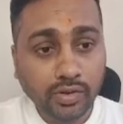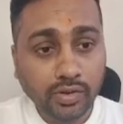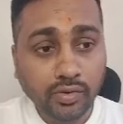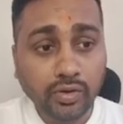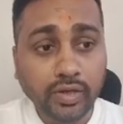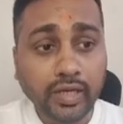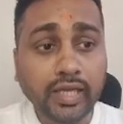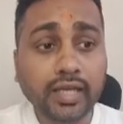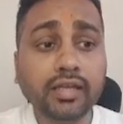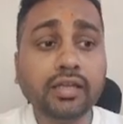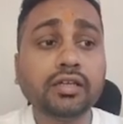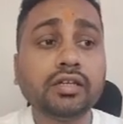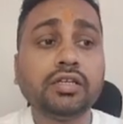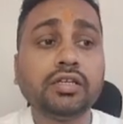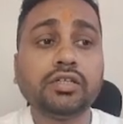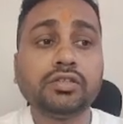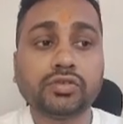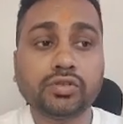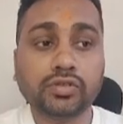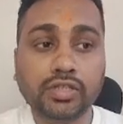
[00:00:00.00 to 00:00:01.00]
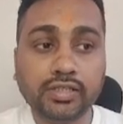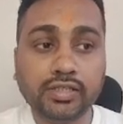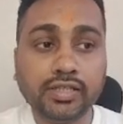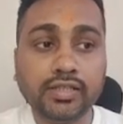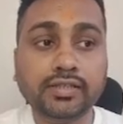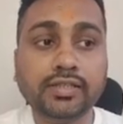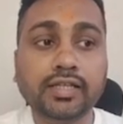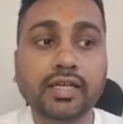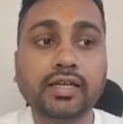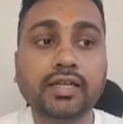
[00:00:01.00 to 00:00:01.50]
Okay. So this
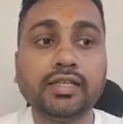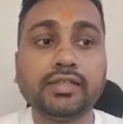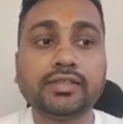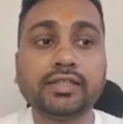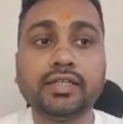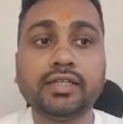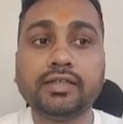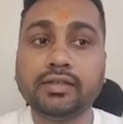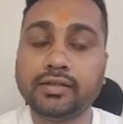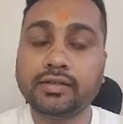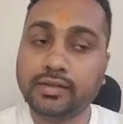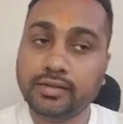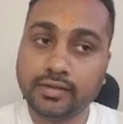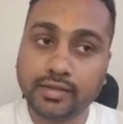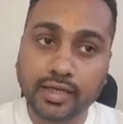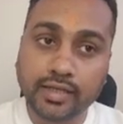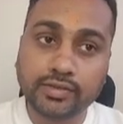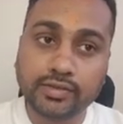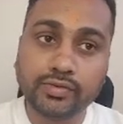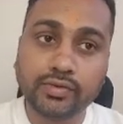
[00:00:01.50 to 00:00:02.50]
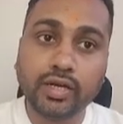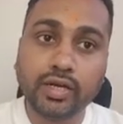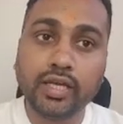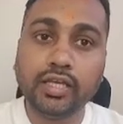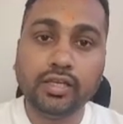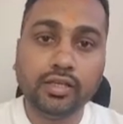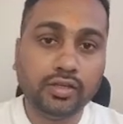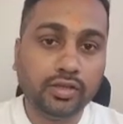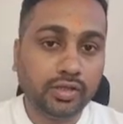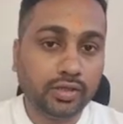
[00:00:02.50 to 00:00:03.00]
is the reason. That's
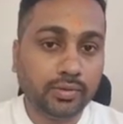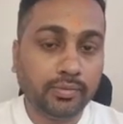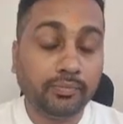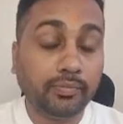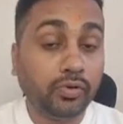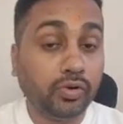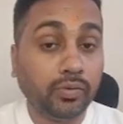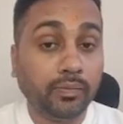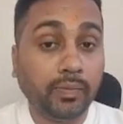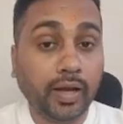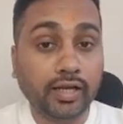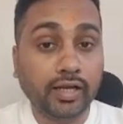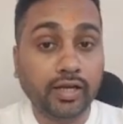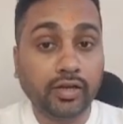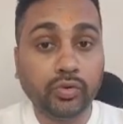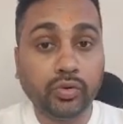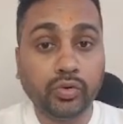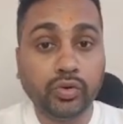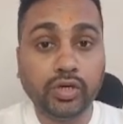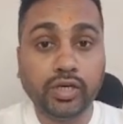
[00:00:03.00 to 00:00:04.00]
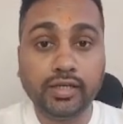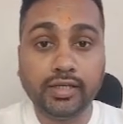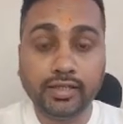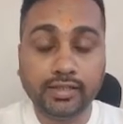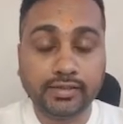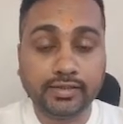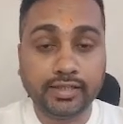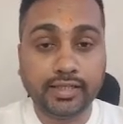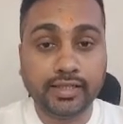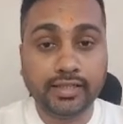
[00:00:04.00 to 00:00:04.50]
why for Bangalore unit,
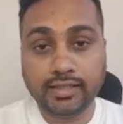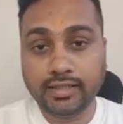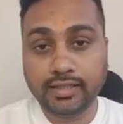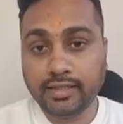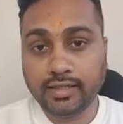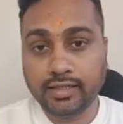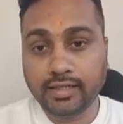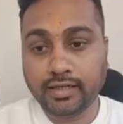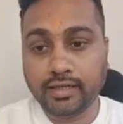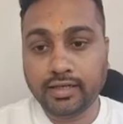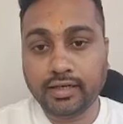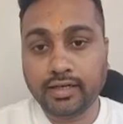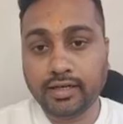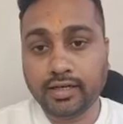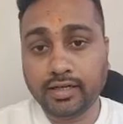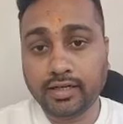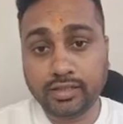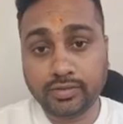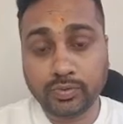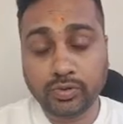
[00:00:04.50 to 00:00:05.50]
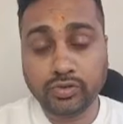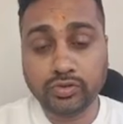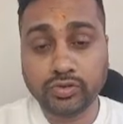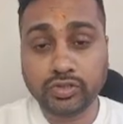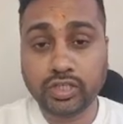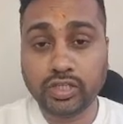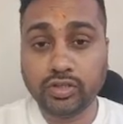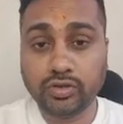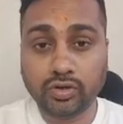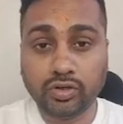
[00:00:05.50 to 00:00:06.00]
still response
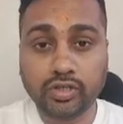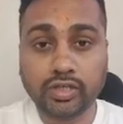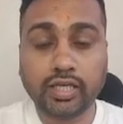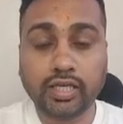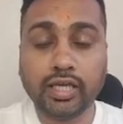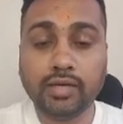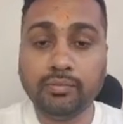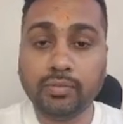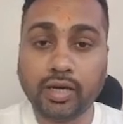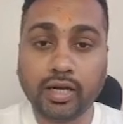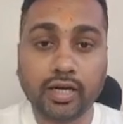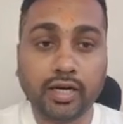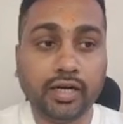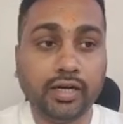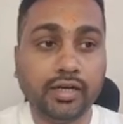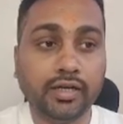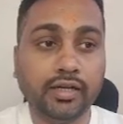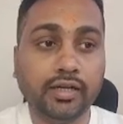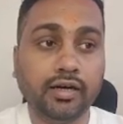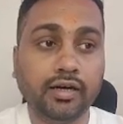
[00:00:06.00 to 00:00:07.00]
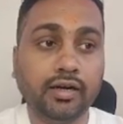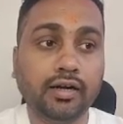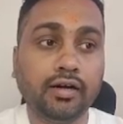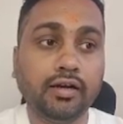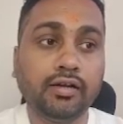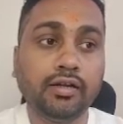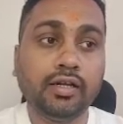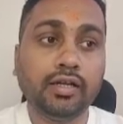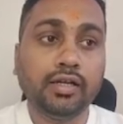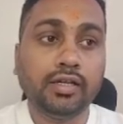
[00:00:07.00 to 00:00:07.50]
key not came. And
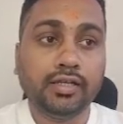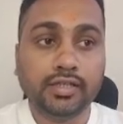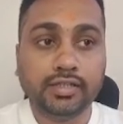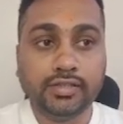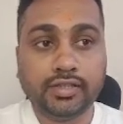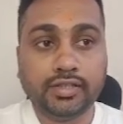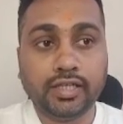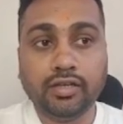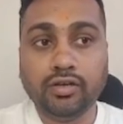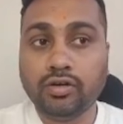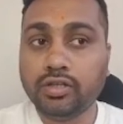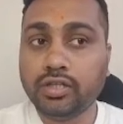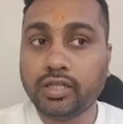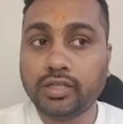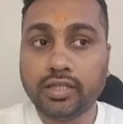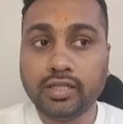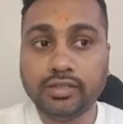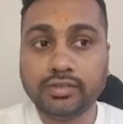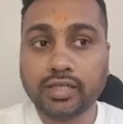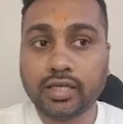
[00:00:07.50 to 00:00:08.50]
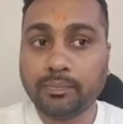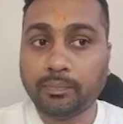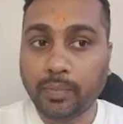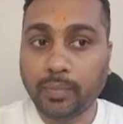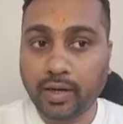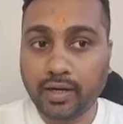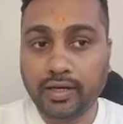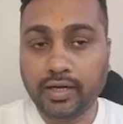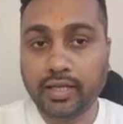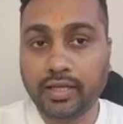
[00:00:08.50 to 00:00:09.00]
still all the things are
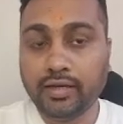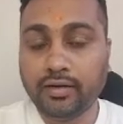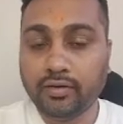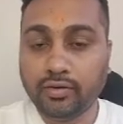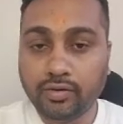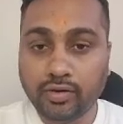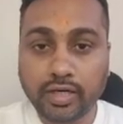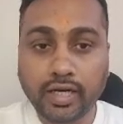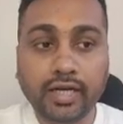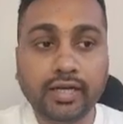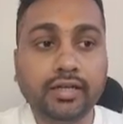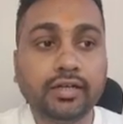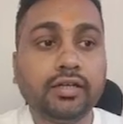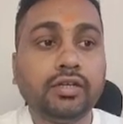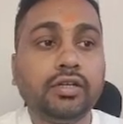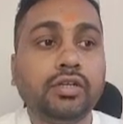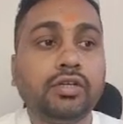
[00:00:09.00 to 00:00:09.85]
pending. All right.